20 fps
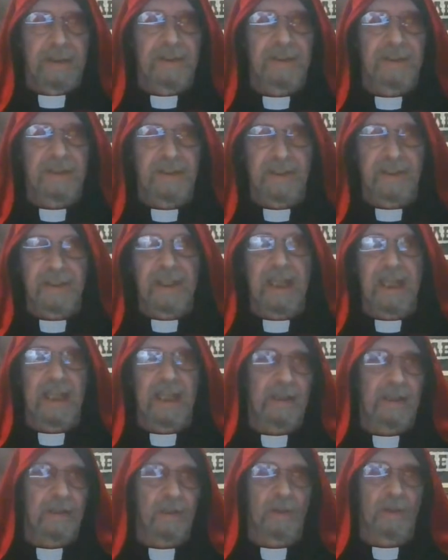It's a
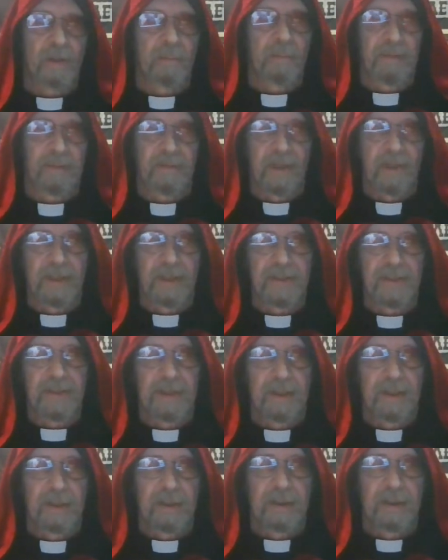satanic current, my friends.